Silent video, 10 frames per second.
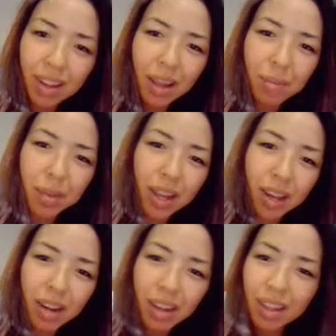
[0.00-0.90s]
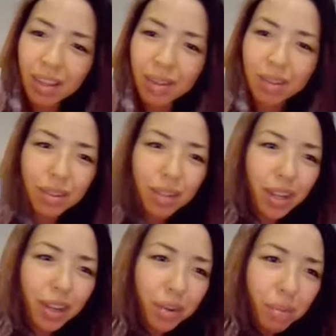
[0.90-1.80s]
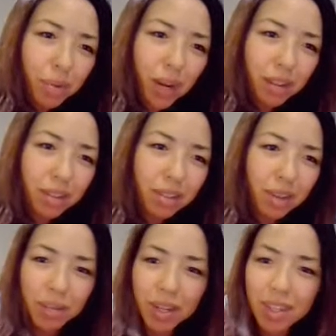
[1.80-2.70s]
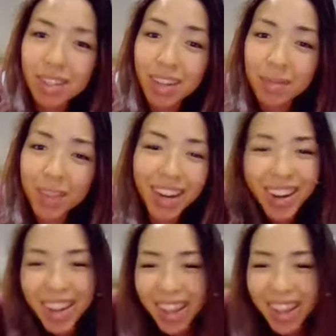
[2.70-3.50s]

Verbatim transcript: How about that? Those look like code brown, so I'm going to stop there.